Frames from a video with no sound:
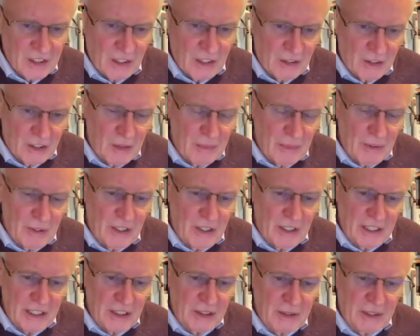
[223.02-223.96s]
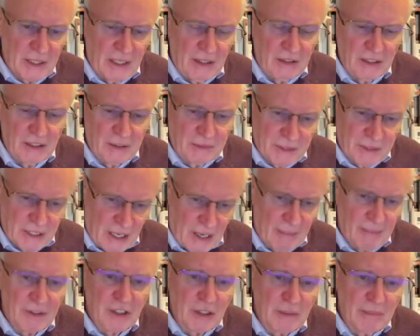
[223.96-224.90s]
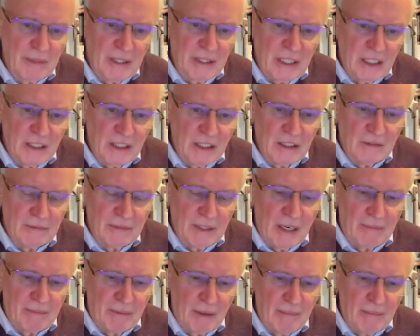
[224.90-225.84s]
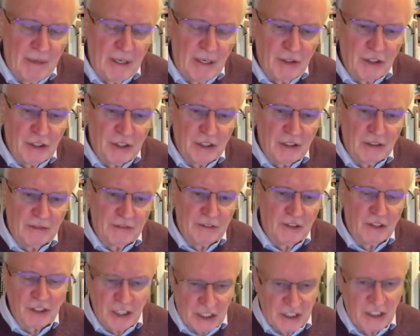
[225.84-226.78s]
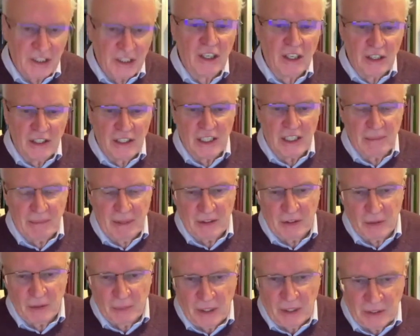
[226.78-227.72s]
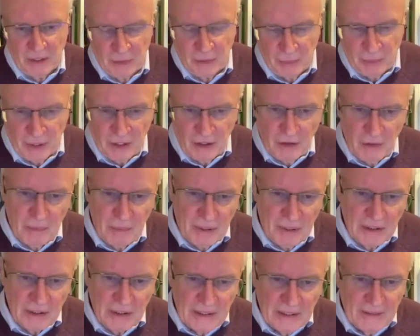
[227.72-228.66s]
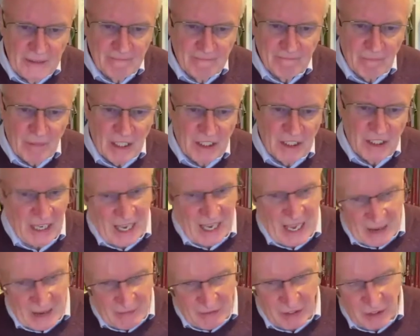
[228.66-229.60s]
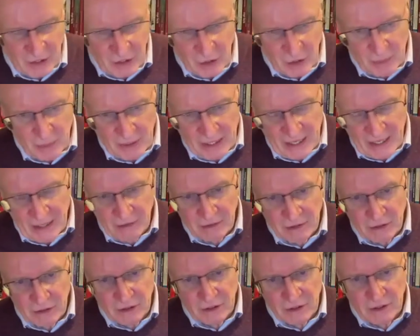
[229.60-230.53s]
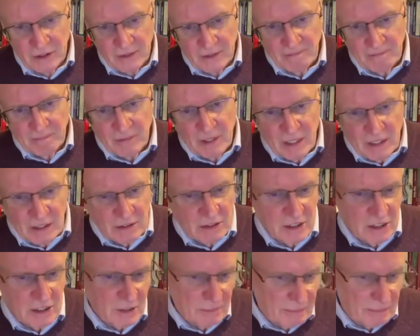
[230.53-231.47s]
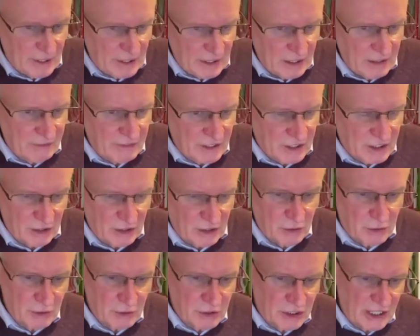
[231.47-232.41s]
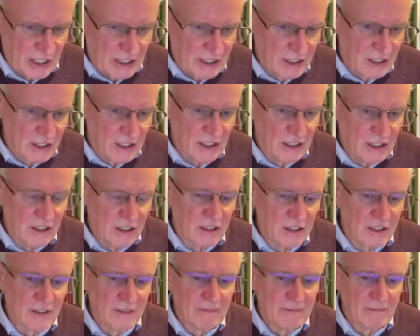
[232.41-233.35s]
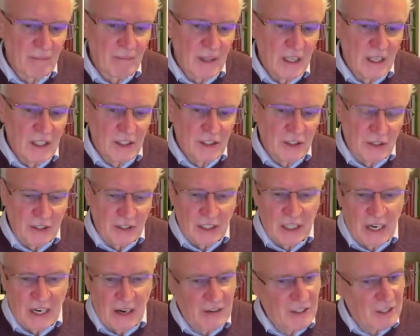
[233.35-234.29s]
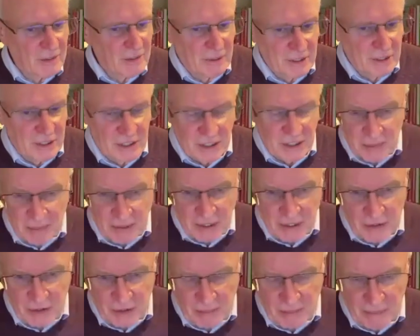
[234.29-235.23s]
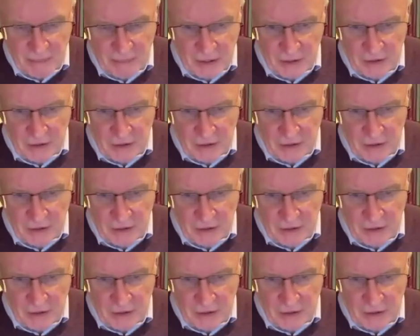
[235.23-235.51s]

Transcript: So global learning is coming to mean a promotion of not just learning about the wider world, but to have a global outlook, to believe in social justice, to encourage participatory